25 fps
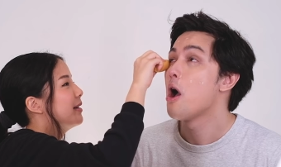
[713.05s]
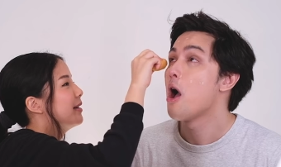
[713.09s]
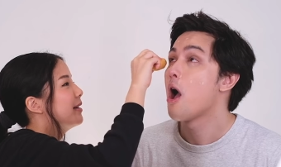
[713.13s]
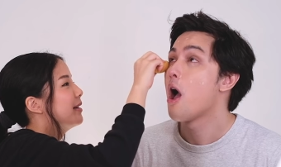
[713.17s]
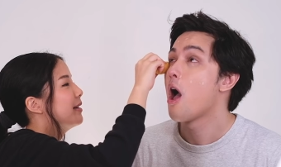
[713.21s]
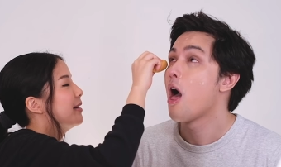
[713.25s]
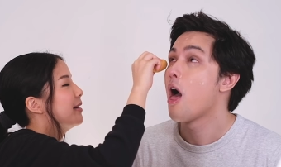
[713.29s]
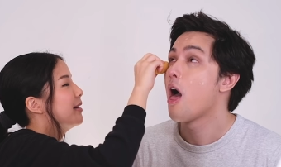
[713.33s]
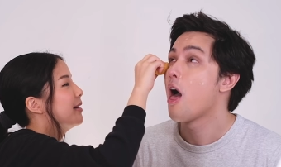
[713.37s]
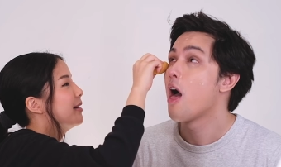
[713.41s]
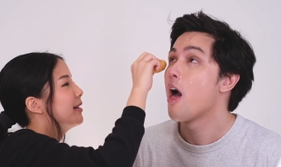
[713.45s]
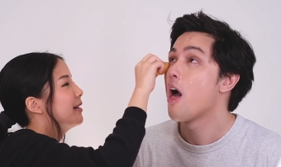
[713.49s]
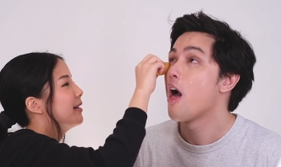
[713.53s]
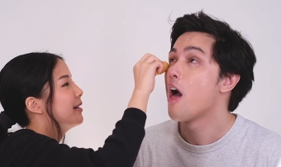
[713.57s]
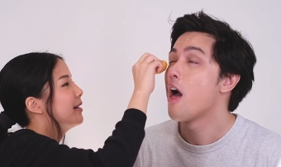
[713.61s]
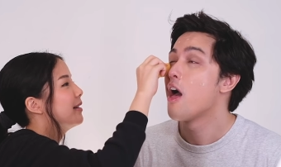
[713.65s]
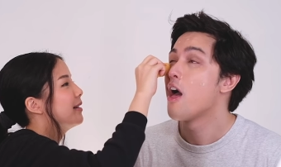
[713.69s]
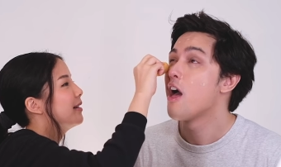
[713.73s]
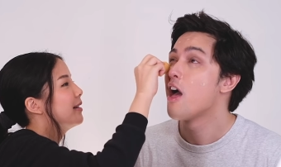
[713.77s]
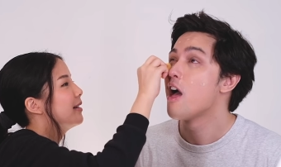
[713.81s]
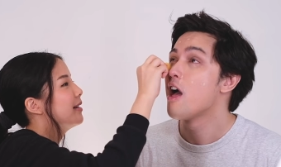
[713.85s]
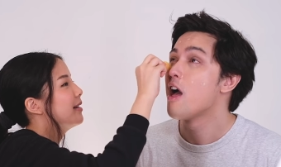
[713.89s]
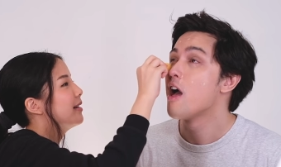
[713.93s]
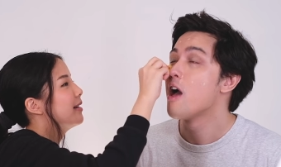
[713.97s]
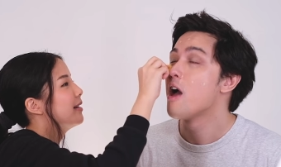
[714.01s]

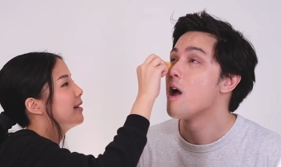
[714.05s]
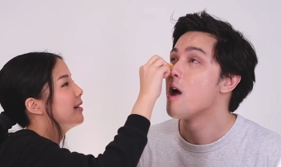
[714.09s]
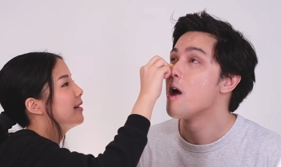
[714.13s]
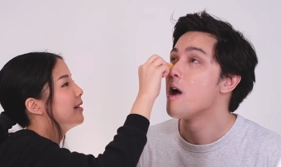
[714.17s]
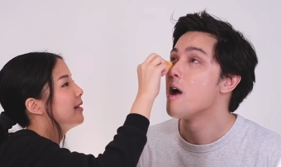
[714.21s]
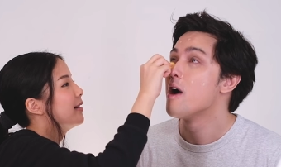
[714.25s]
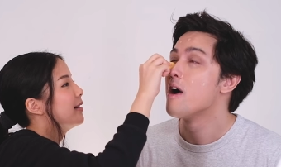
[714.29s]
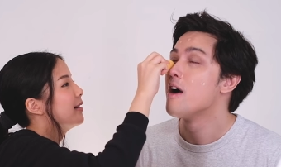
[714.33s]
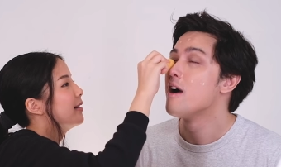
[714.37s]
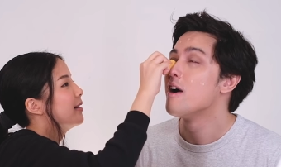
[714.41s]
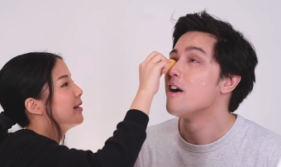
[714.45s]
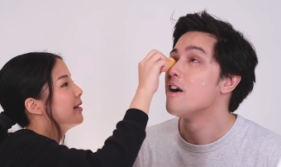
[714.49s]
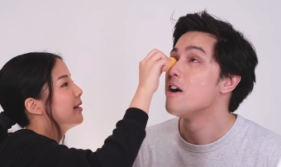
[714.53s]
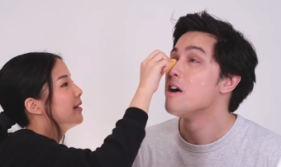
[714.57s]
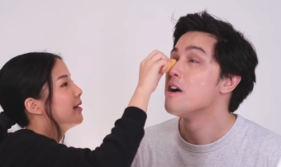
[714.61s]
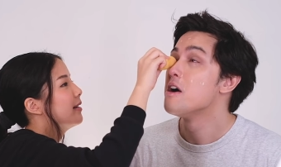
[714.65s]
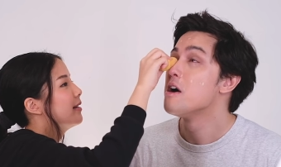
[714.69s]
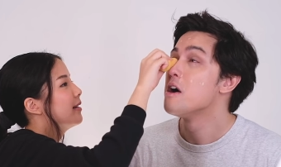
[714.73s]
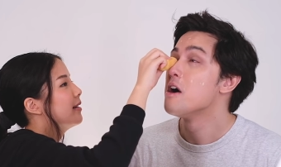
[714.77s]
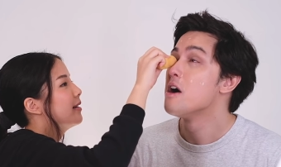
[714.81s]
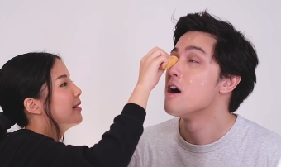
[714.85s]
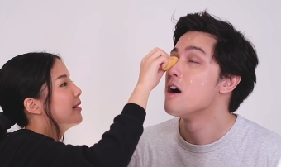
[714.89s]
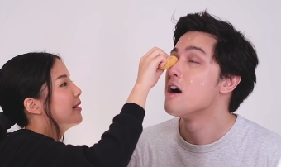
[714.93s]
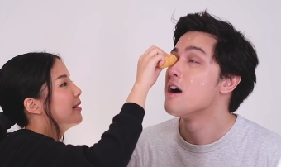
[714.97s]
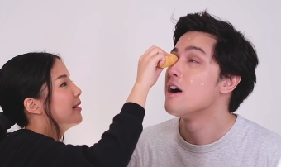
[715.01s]

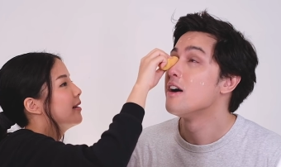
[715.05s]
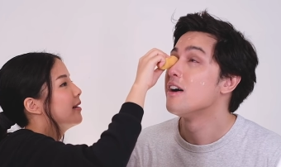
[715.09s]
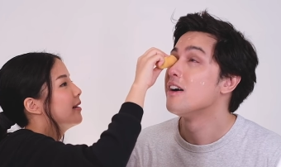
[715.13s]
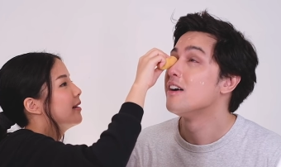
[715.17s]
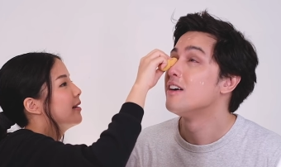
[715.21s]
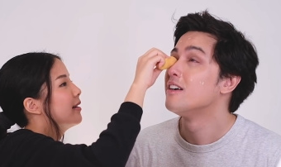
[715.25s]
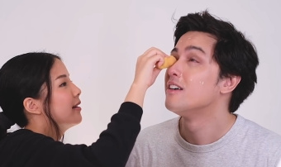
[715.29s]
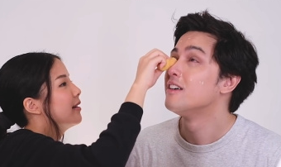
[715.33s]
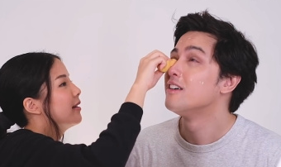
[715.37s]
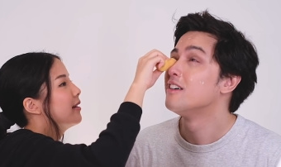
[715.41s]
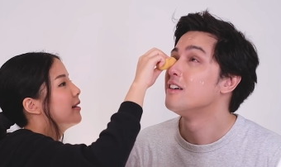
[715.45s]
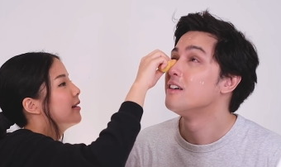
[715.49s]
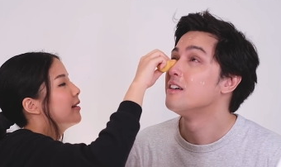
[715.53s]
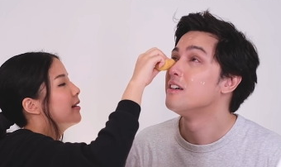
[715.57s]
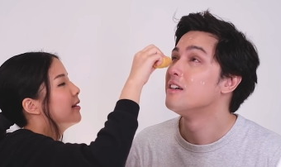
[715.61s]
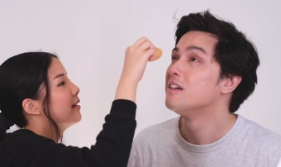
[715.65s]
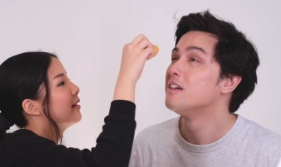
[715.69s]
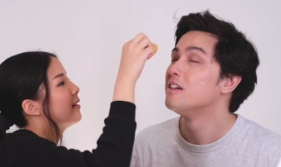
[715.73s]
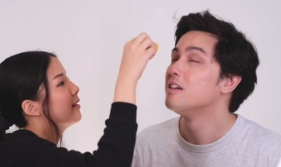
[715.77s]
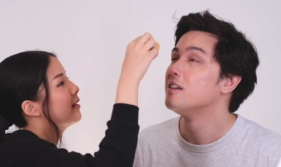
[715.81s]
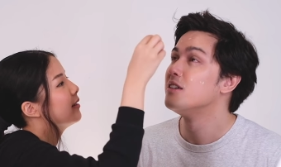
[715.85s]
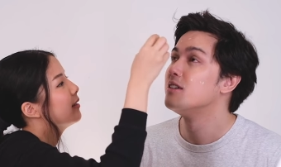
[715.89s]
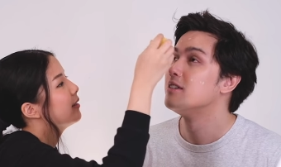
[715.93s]
(no one is talking)